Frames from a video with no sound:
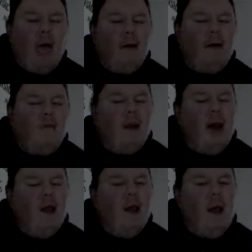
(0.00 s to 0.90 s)
But for
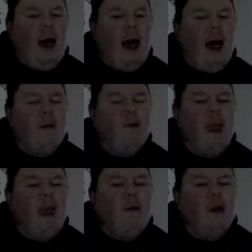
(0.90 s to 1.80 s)
now, though, have a
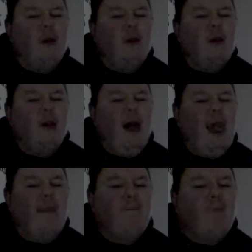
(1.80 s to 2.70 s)
great rest of your
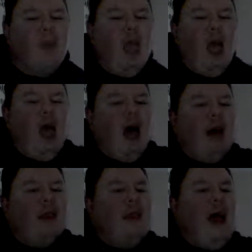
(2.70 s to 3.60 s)
night.
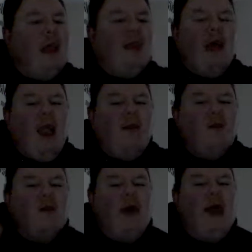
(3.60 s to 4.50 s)
Stay safe,
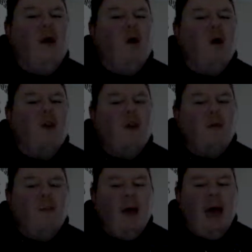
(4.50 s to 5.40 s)
stay
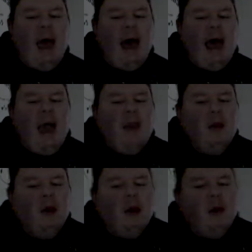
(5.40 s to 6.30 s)
awesome, and
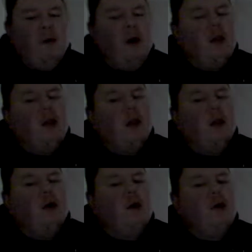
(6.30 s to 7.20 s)
you can watch this
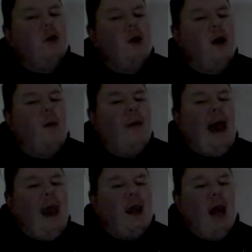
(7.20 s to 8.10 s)
little show
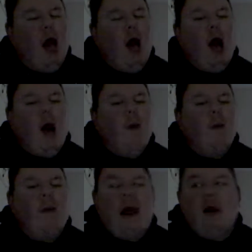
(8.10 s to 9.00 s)
back. I'll be
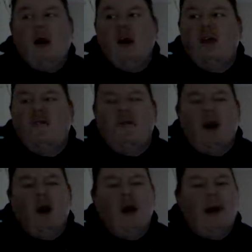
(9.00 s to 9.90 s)
back on if I
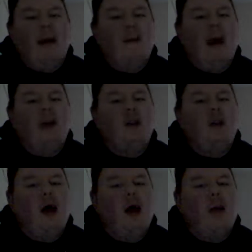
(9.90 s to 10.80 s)
don't come back
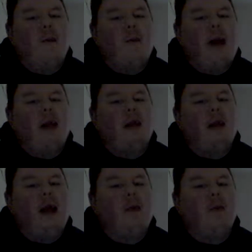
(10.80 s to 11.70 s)
tonight. I'll be back in a
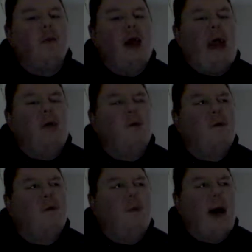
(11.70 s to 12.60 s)
couple of days
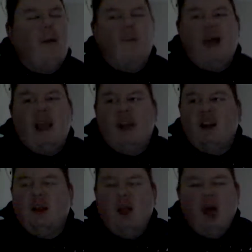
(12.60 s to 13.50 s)
with some
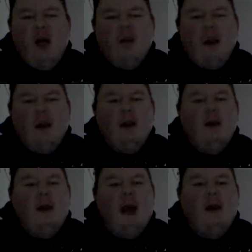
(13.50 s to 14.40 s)
updates that I need
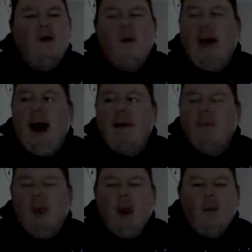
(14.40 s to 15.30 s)
to tell you about.
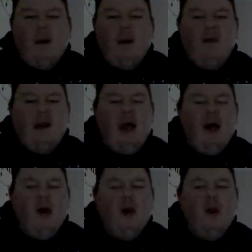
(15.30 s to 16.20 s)
But for
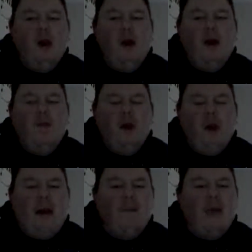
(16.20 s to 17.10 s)
now, though, no
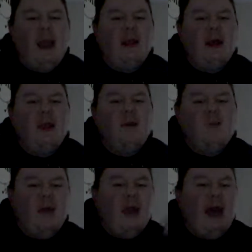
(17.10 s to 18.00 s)
updates as
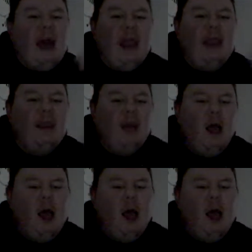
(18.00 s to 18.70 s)
of today.